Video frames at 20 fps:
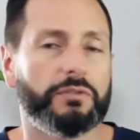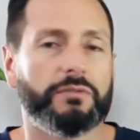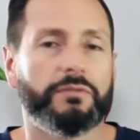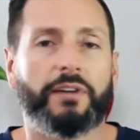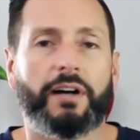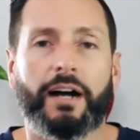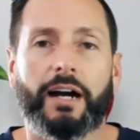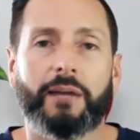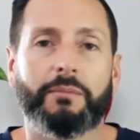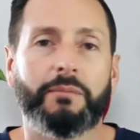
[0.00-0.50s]

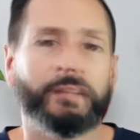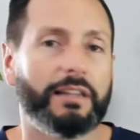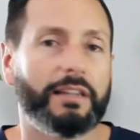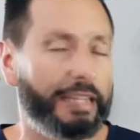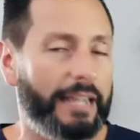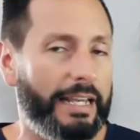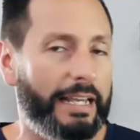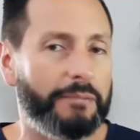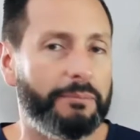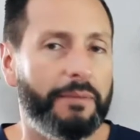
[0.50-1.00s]
vibe,
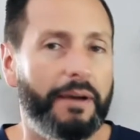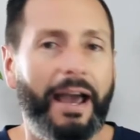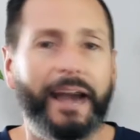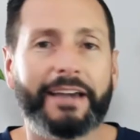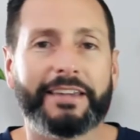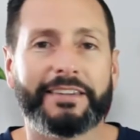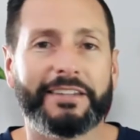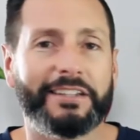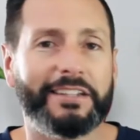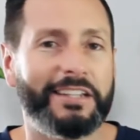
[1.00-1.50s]
laid
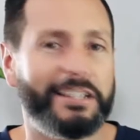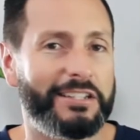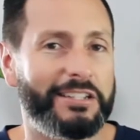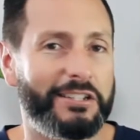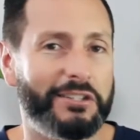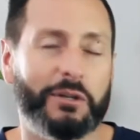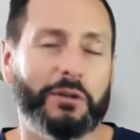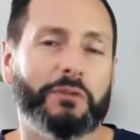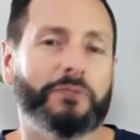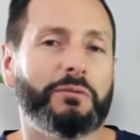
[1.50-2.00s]
back, that
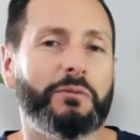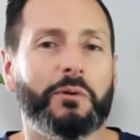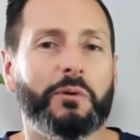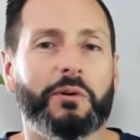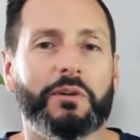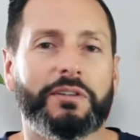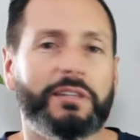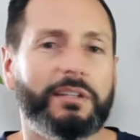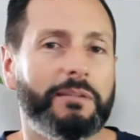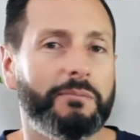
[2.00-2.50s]
it's known
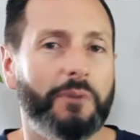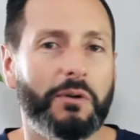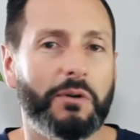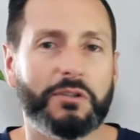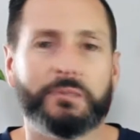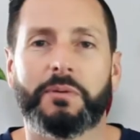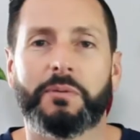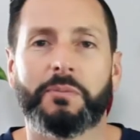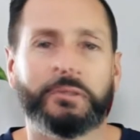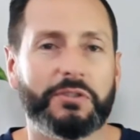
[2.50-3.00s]
for and that
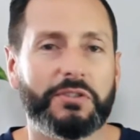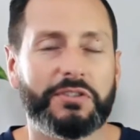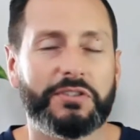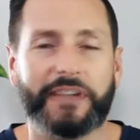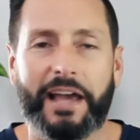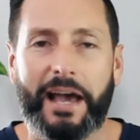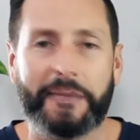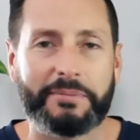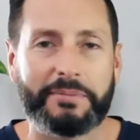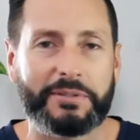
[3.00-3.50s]
most people
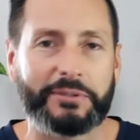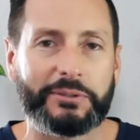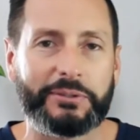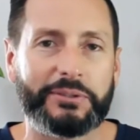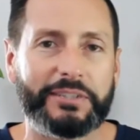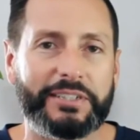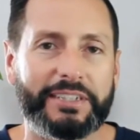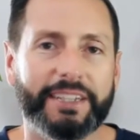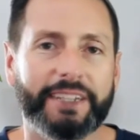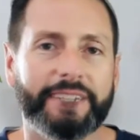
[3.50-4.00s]
just
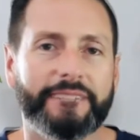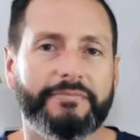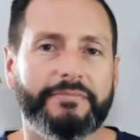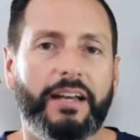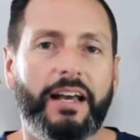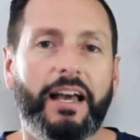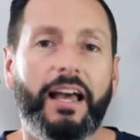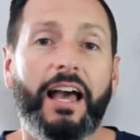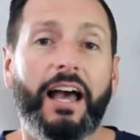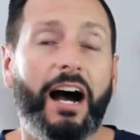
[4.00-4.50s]
absolutely love.
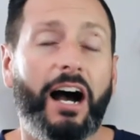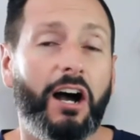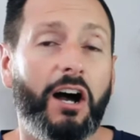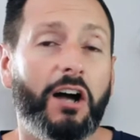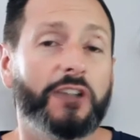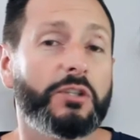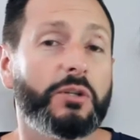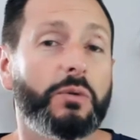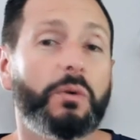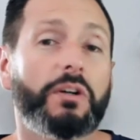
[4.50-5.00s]
I
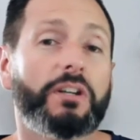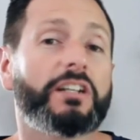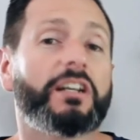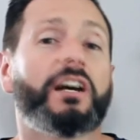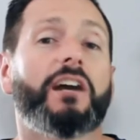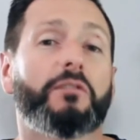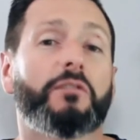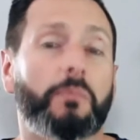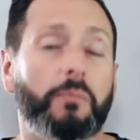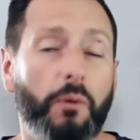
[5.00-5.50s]
also want to
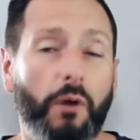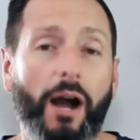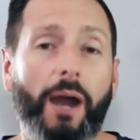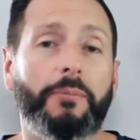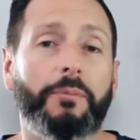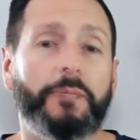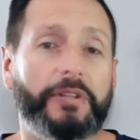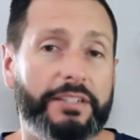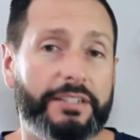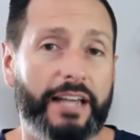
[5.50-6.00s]
cover
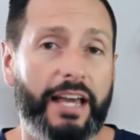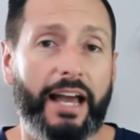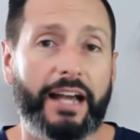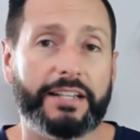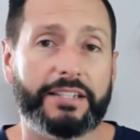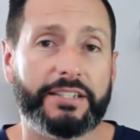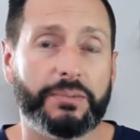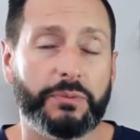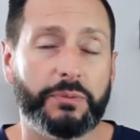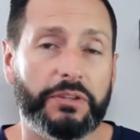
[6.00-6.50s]
property
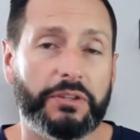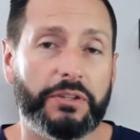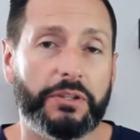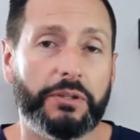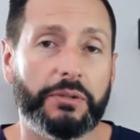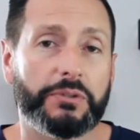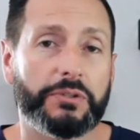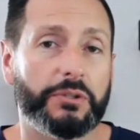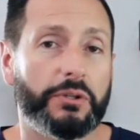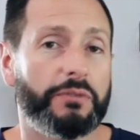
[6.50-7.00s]
taxes with
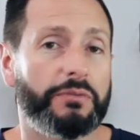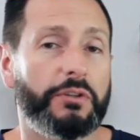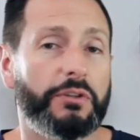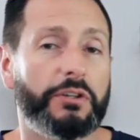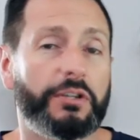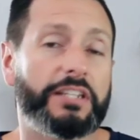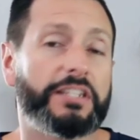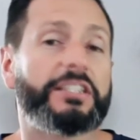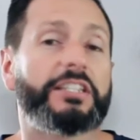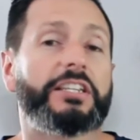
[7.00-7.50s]
you. So if you're
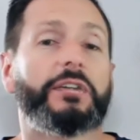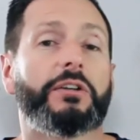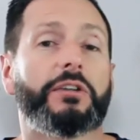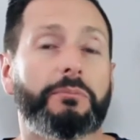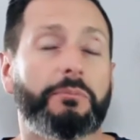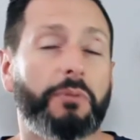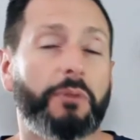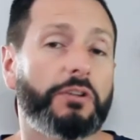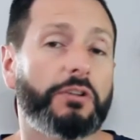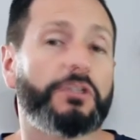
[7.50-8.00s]

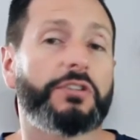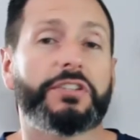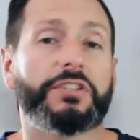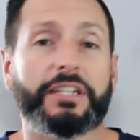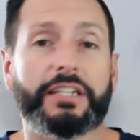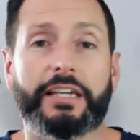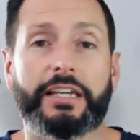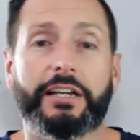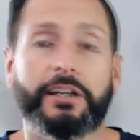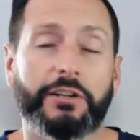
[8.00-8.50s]
considering
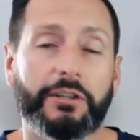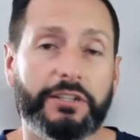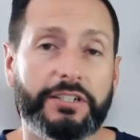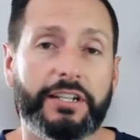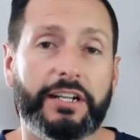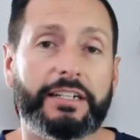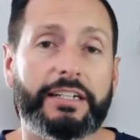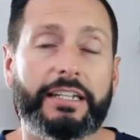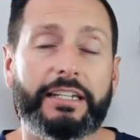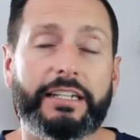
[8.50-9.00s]
purchasing here in
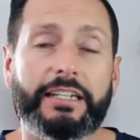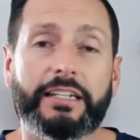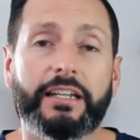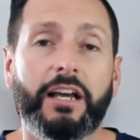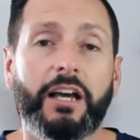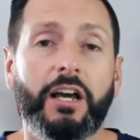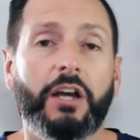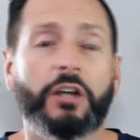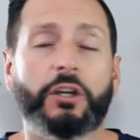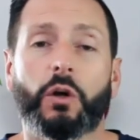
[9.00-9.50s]

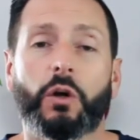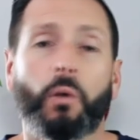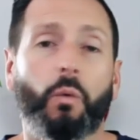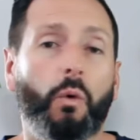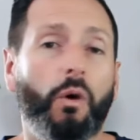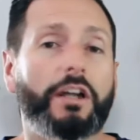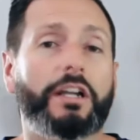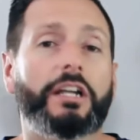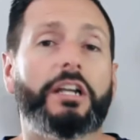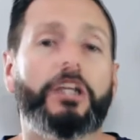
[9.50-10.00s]
Dunedin, you know,
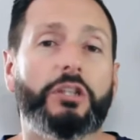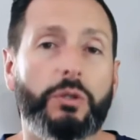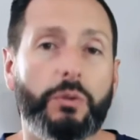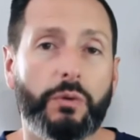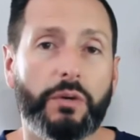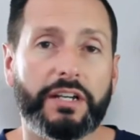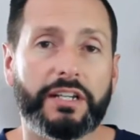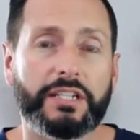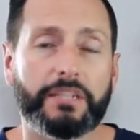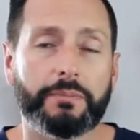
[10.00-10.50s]
what can
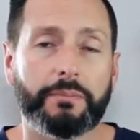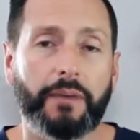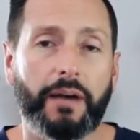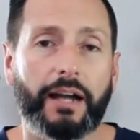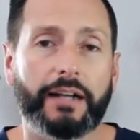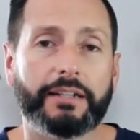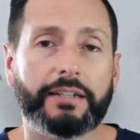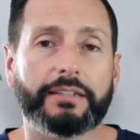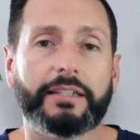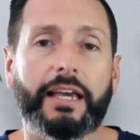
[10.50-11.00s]
you
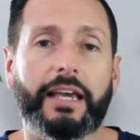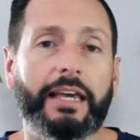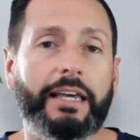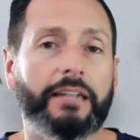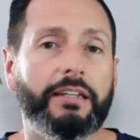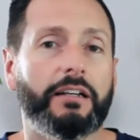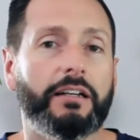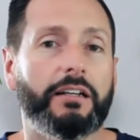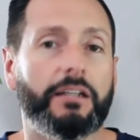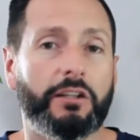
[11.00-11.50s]
expect?
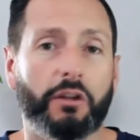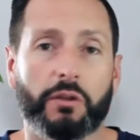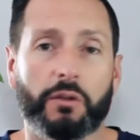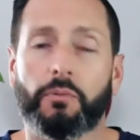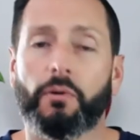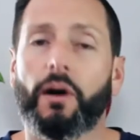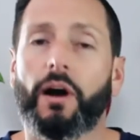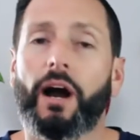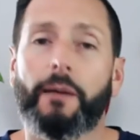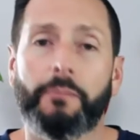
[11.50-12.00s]
And, you know, the
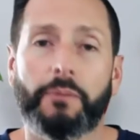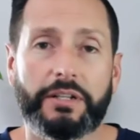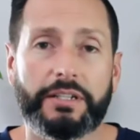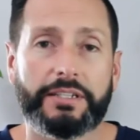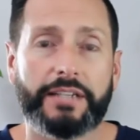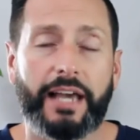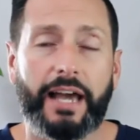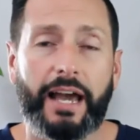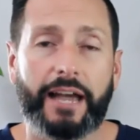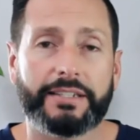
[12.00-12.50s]

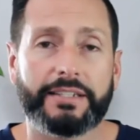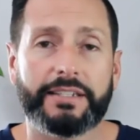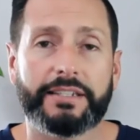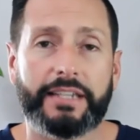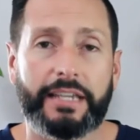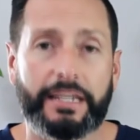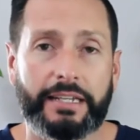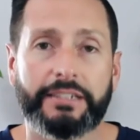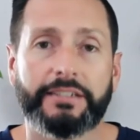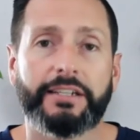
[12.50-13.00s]
property
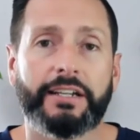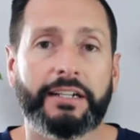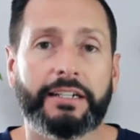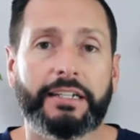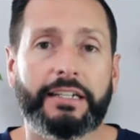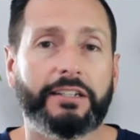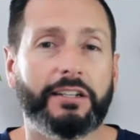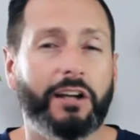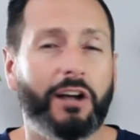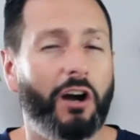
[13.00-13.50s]
taxes in
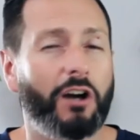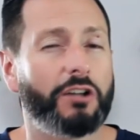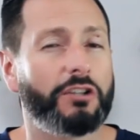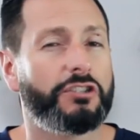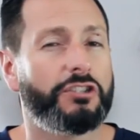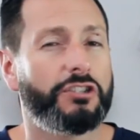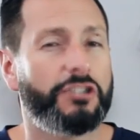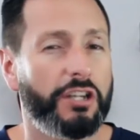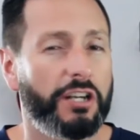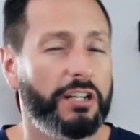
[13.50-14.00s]
Dunedin
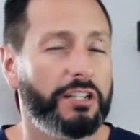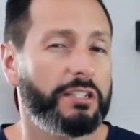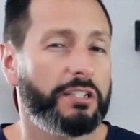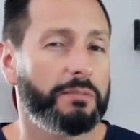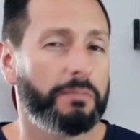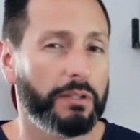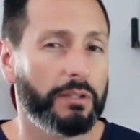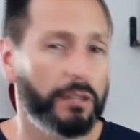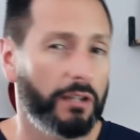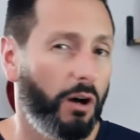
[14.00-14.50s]
are
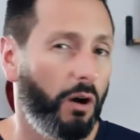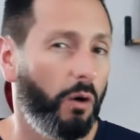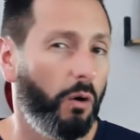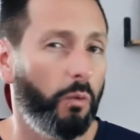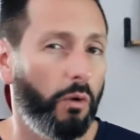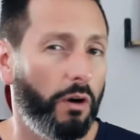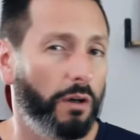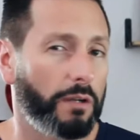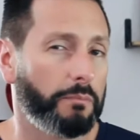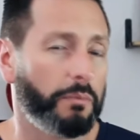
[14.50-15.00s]
just
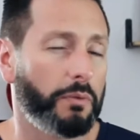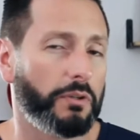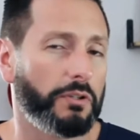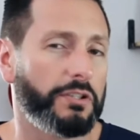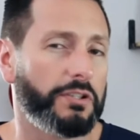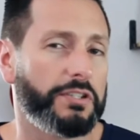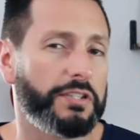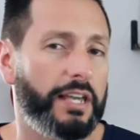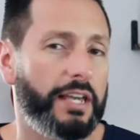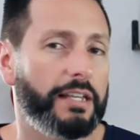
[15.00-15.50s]
below
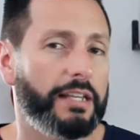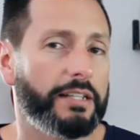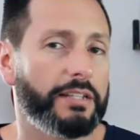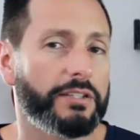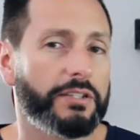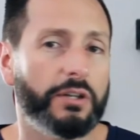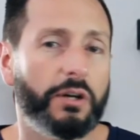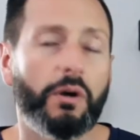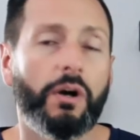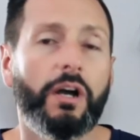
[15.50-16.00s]
1%.
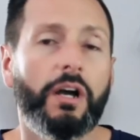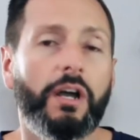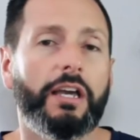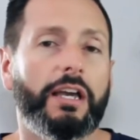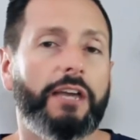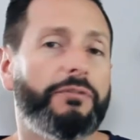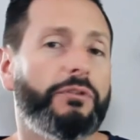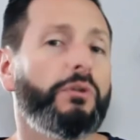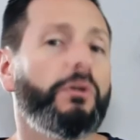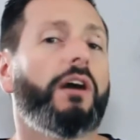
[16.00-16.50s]
So
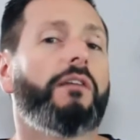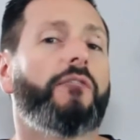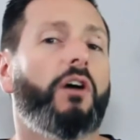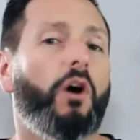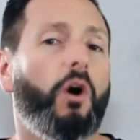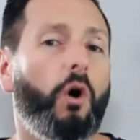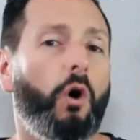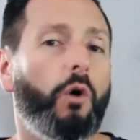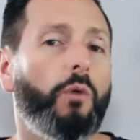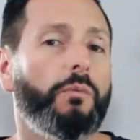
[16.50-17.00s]
if you have
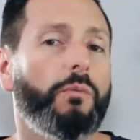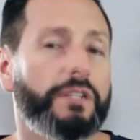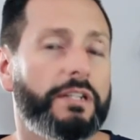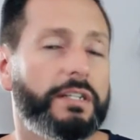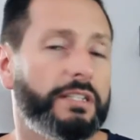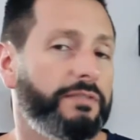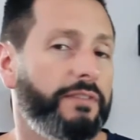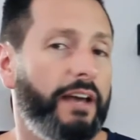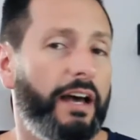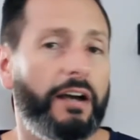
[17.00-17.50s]
a home that
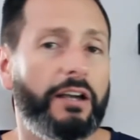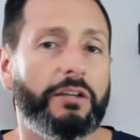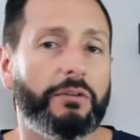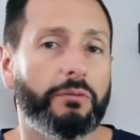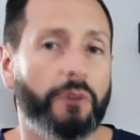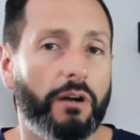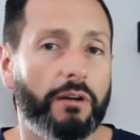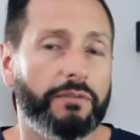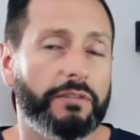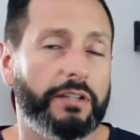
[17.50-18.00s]
is
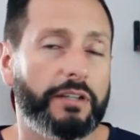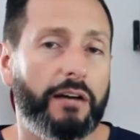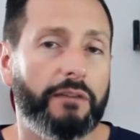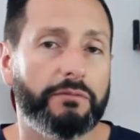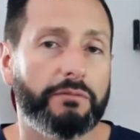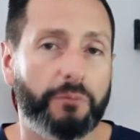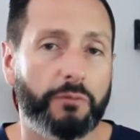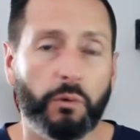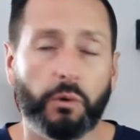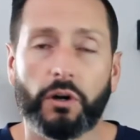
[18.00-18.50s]
valued roughly
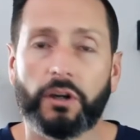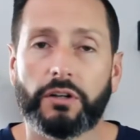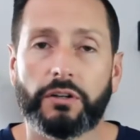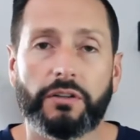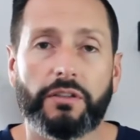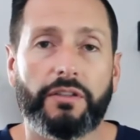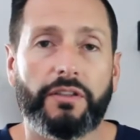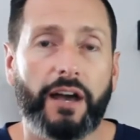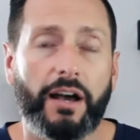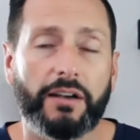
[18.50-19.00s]
at
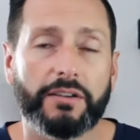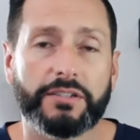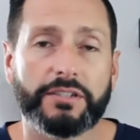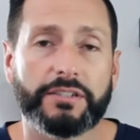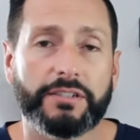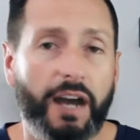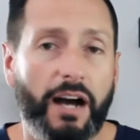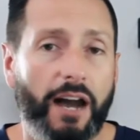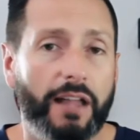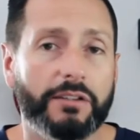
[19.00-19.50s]

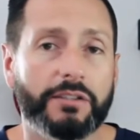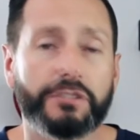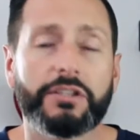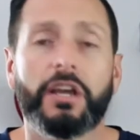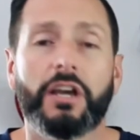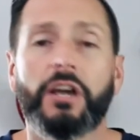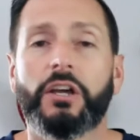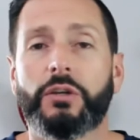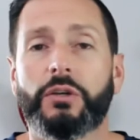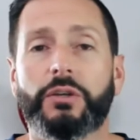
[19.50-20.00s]

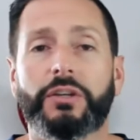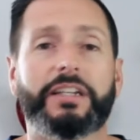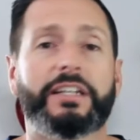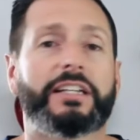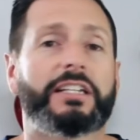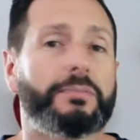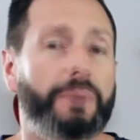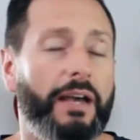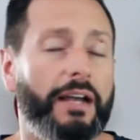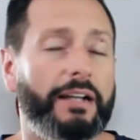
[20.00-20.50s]
$400,000, you can
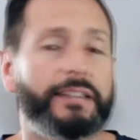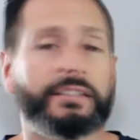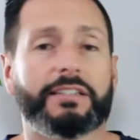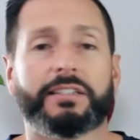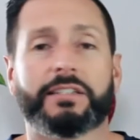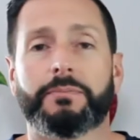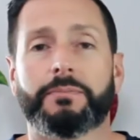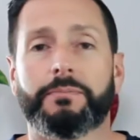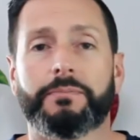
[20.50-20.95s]
expect to,